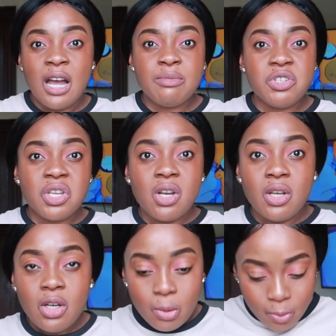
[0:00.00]
I'm just gonna,
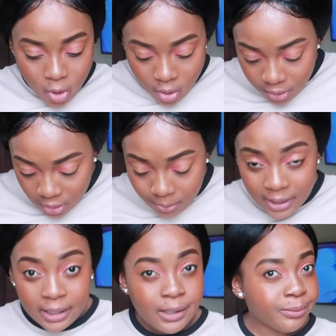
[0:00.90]
you know, pour it on
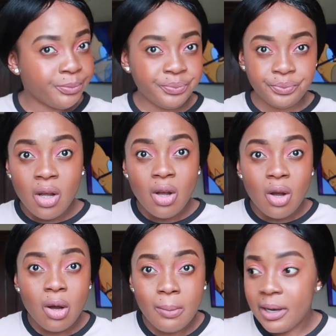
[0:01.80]
my
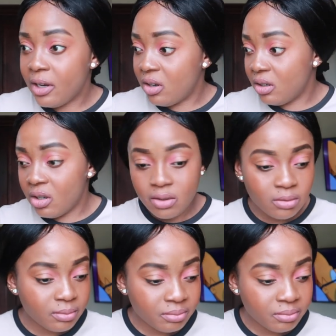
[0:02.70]
no,